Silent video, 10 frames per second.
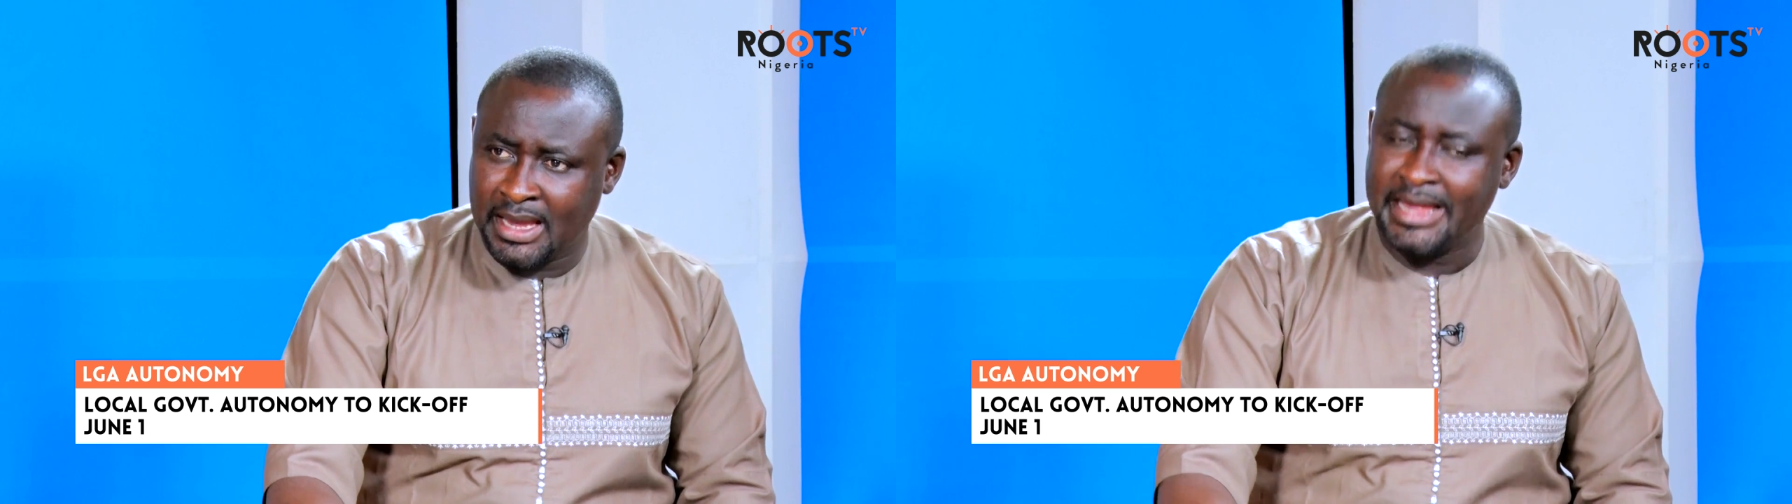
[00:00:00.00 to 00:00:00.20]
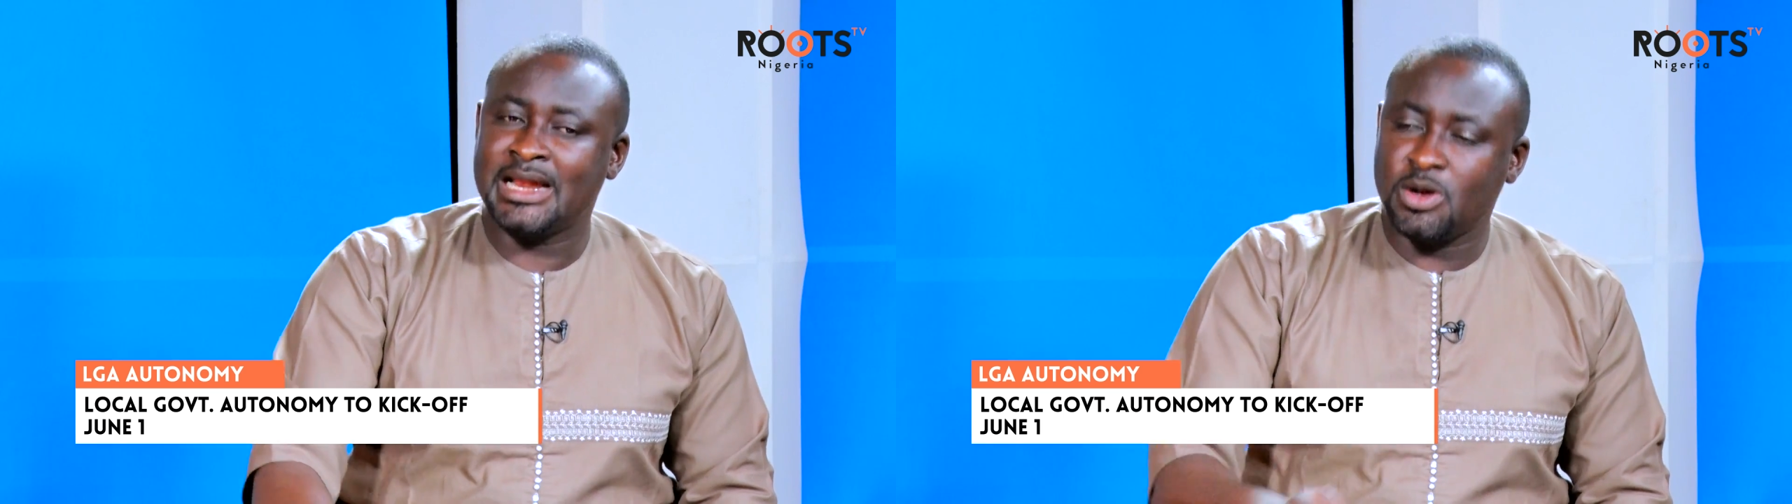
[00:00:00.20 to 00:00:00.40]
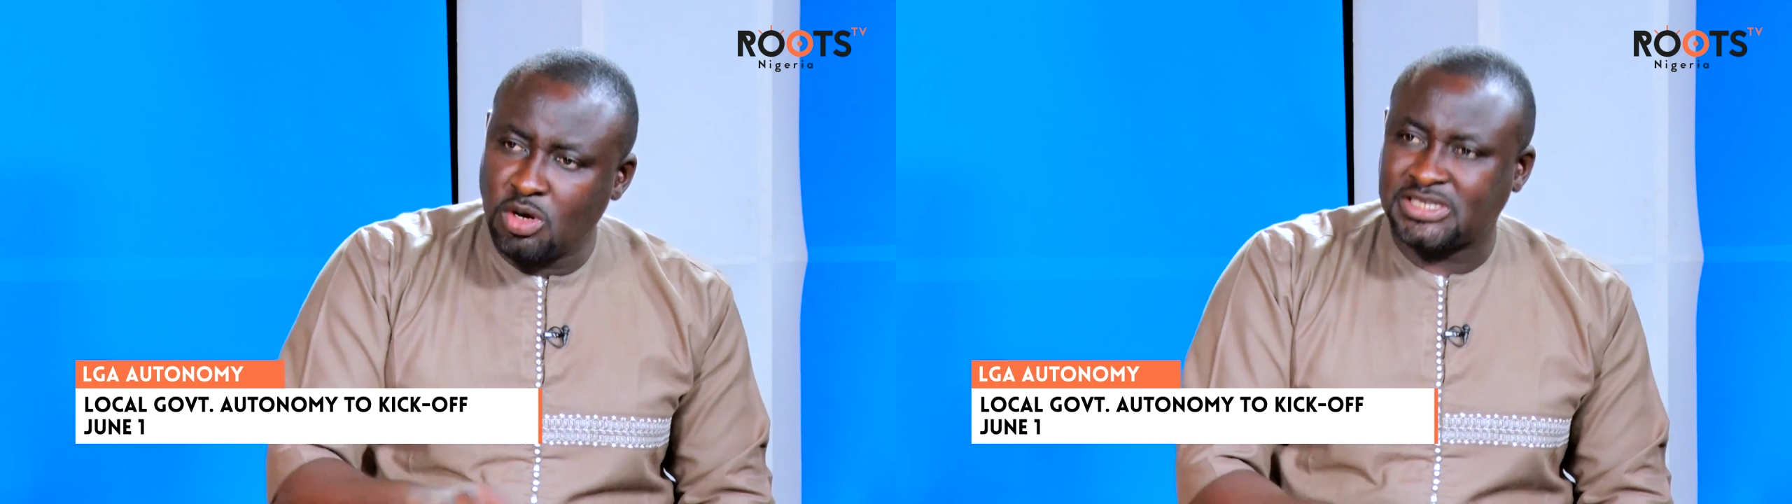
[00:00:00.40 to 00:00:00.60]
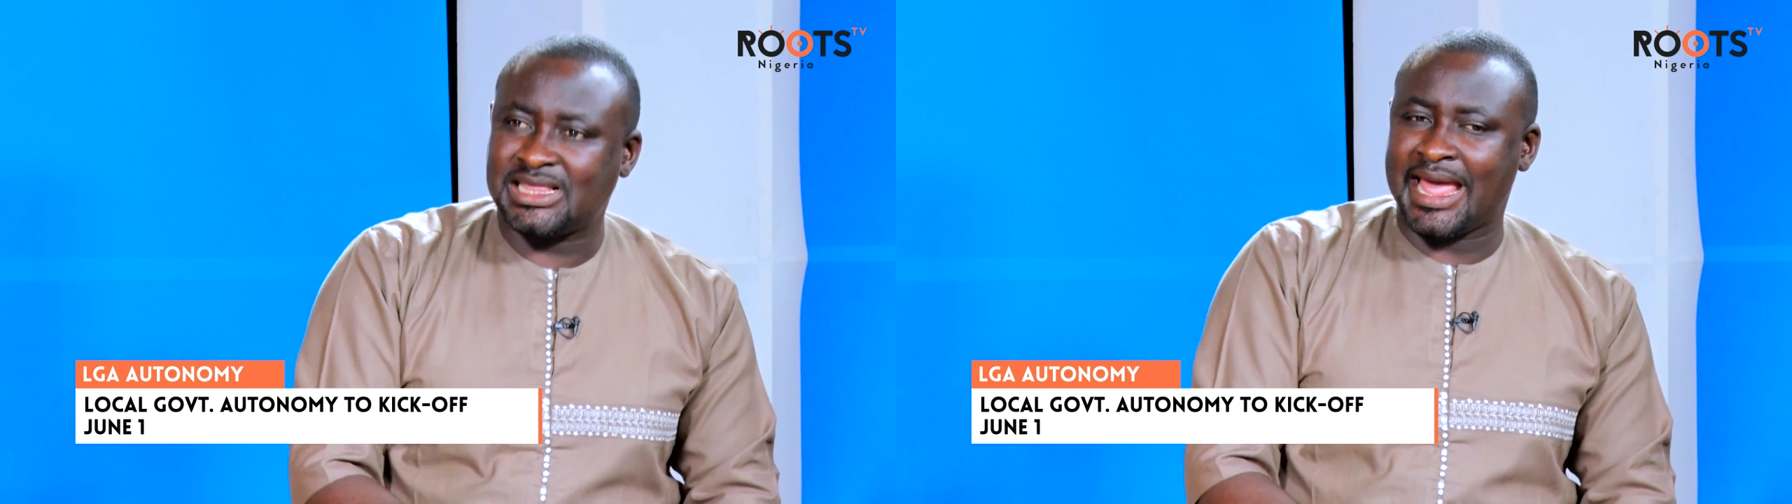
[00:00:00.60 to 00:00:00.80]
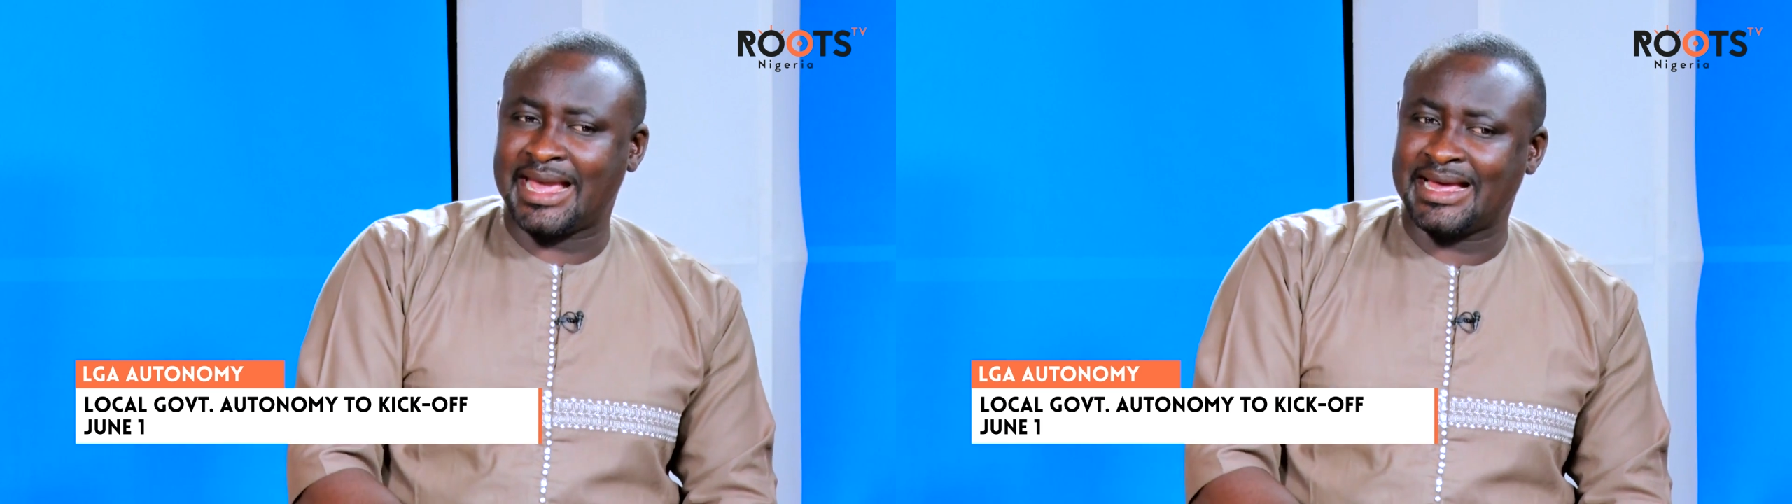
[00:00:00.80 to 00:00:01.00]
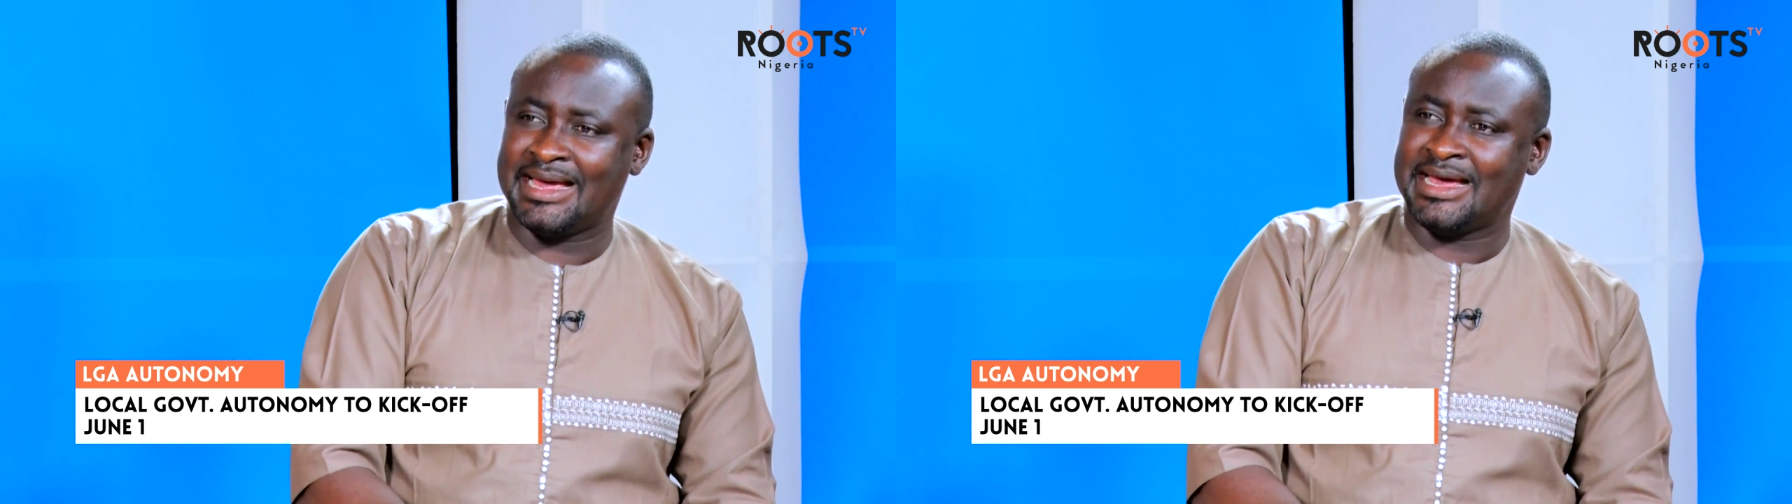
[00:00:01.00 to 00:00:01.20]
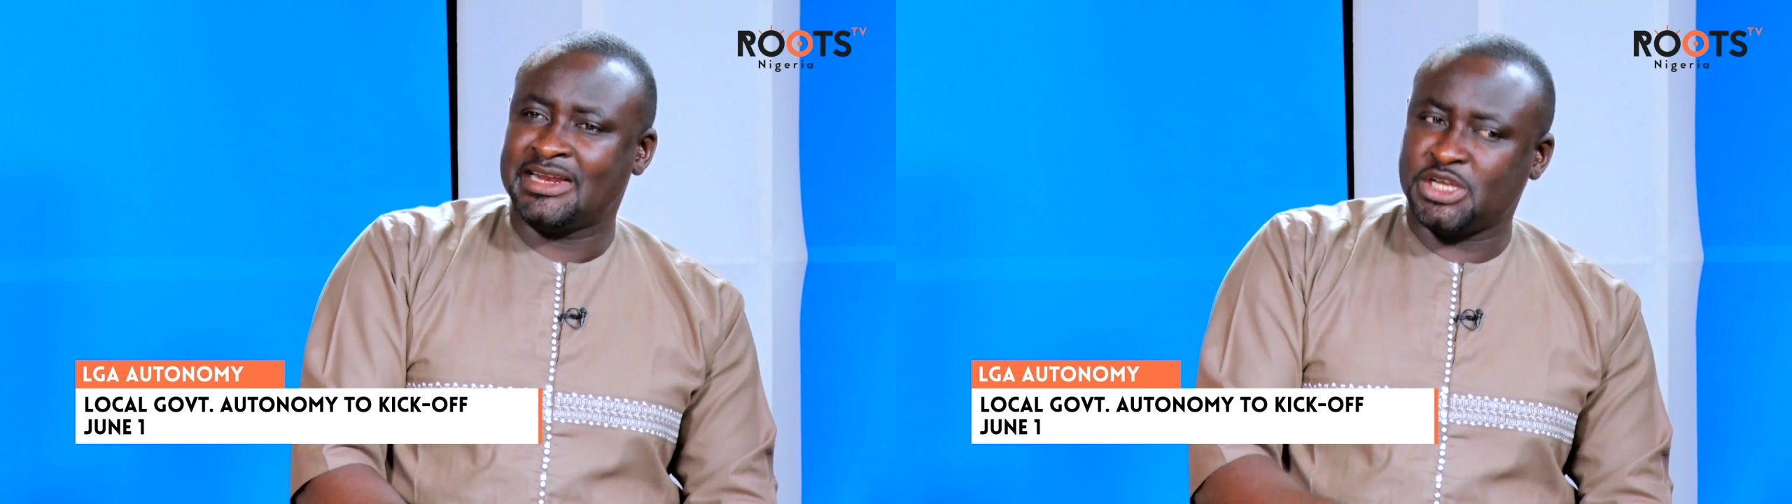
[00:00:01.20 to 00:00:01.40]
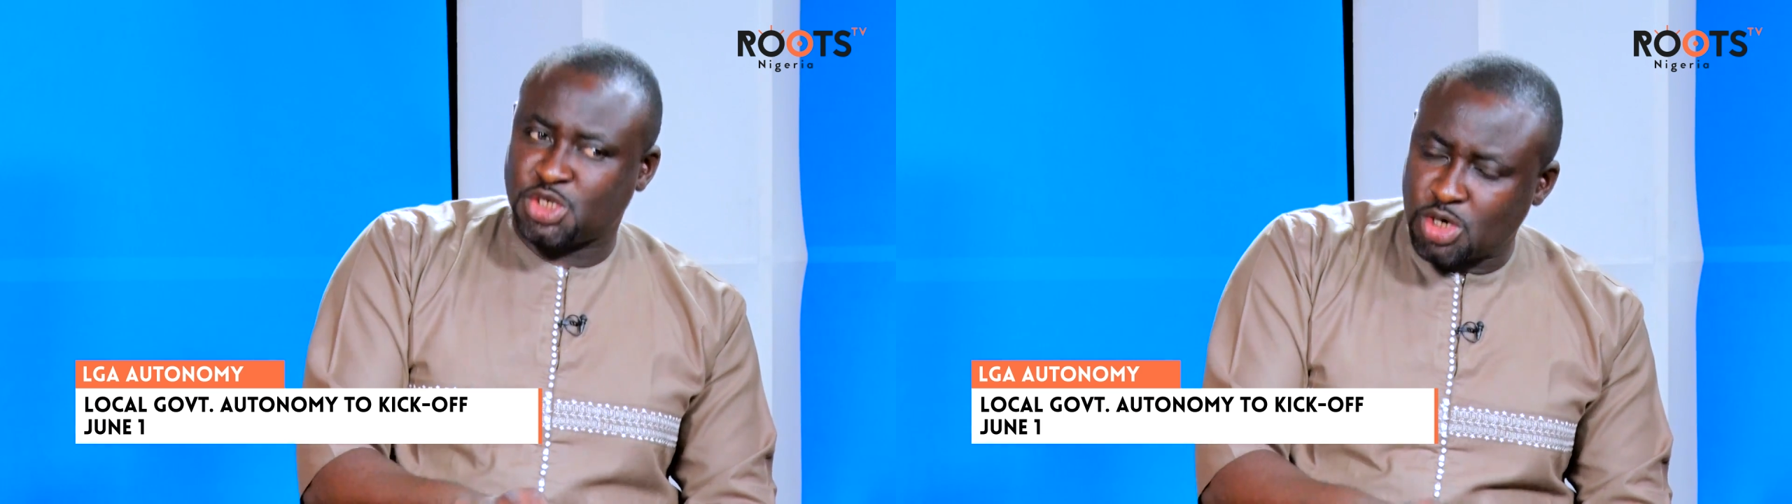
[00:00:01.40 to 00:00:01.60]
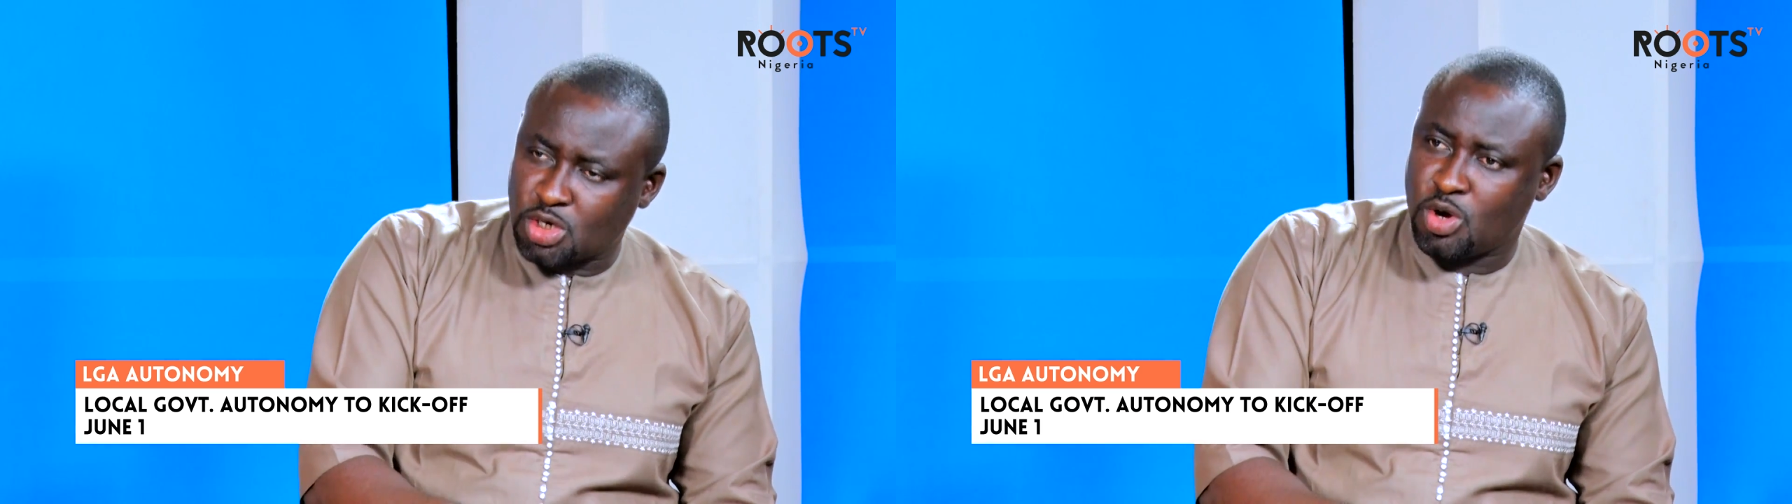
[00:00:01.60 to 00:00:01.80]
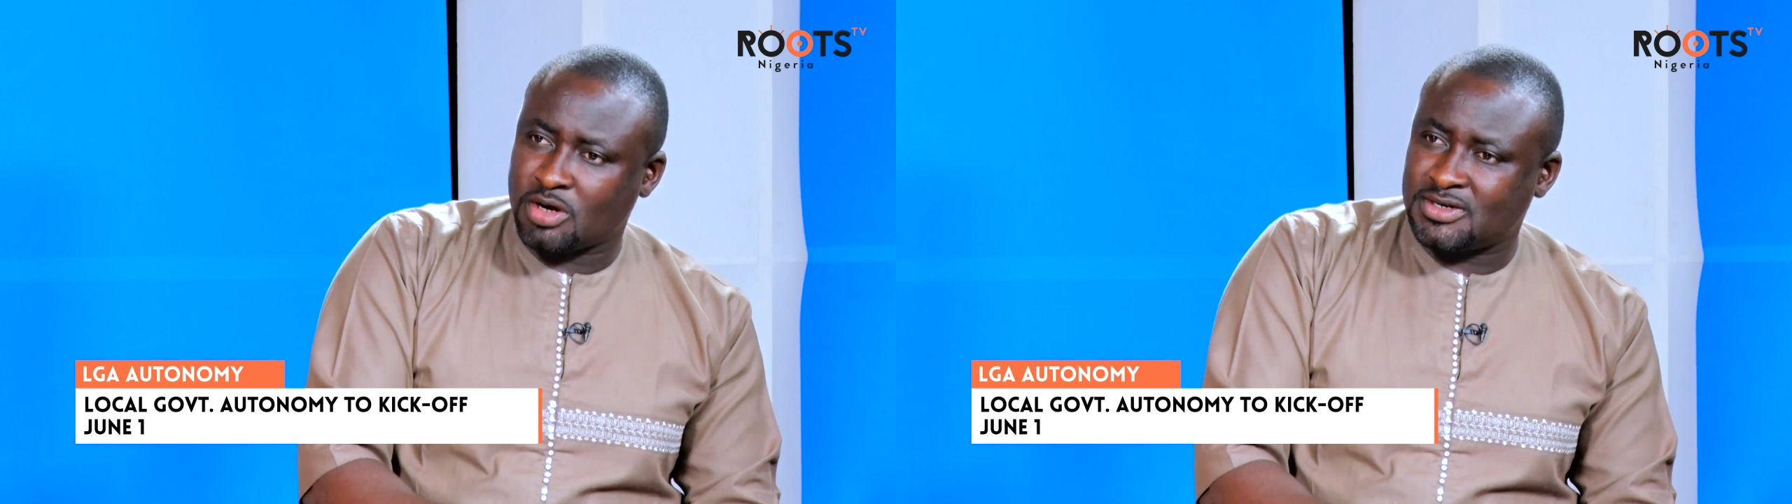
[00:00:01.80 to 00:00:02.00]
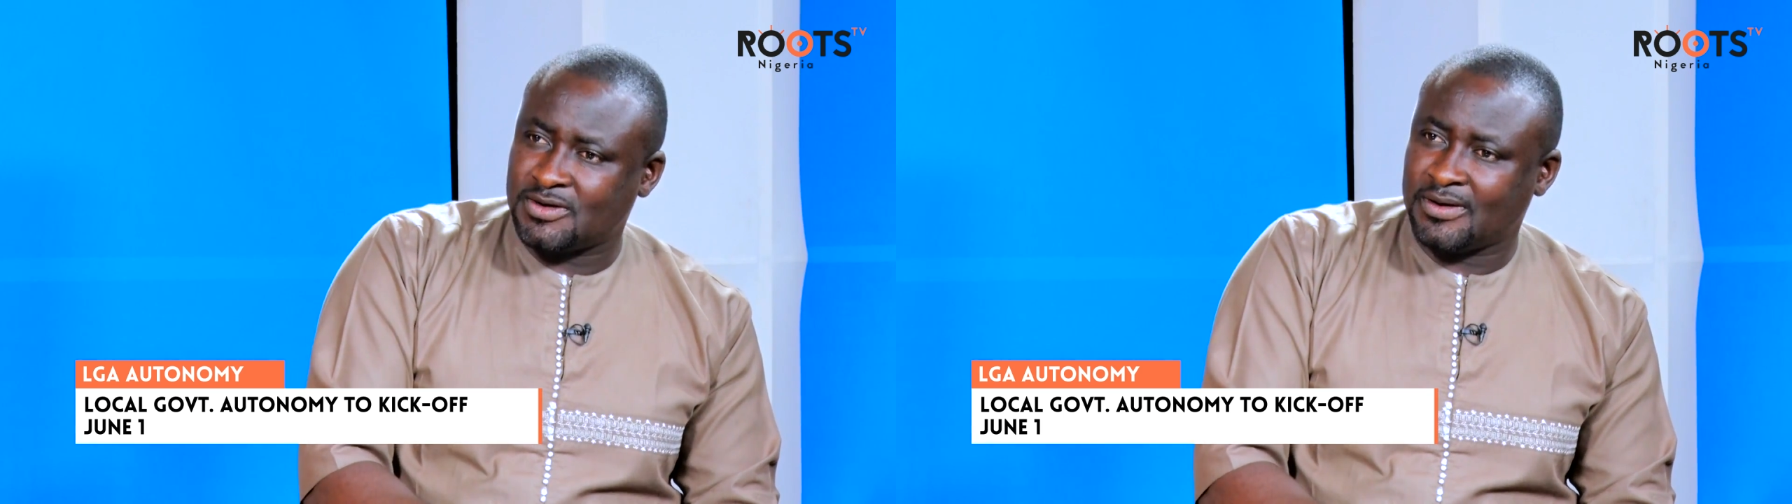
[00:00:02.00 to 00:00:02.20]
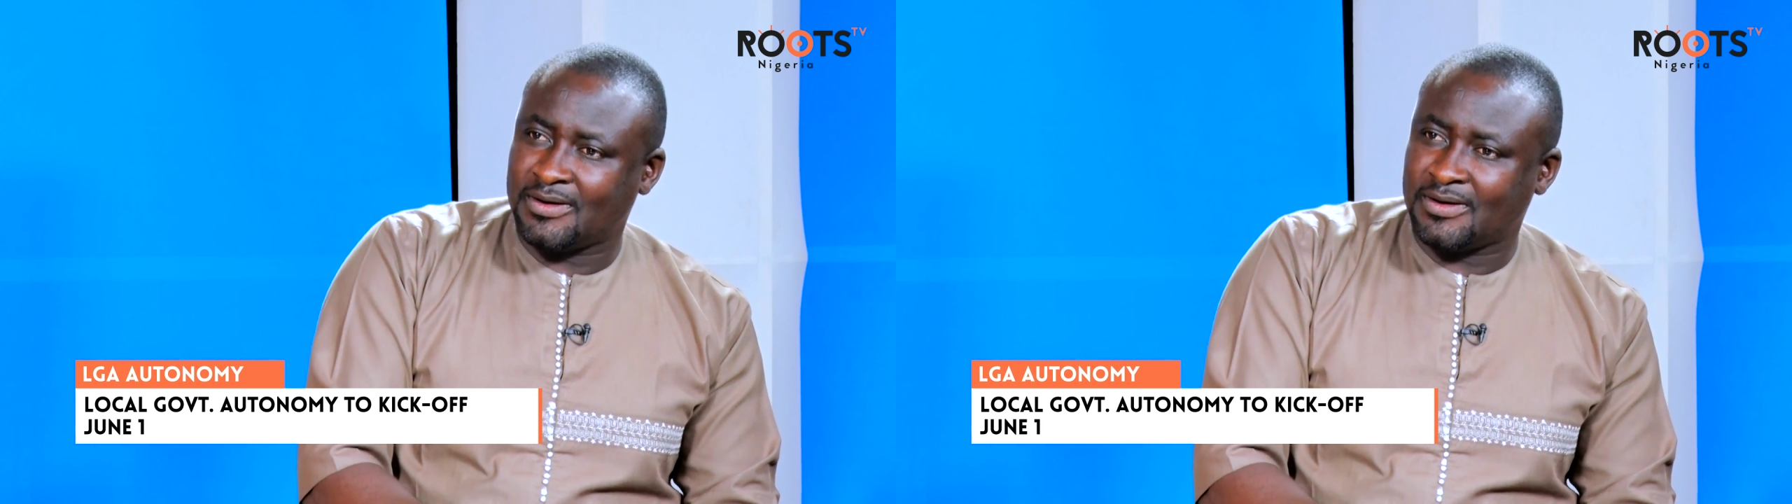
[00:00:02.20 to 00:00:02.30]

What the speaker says: It looks like the shortcut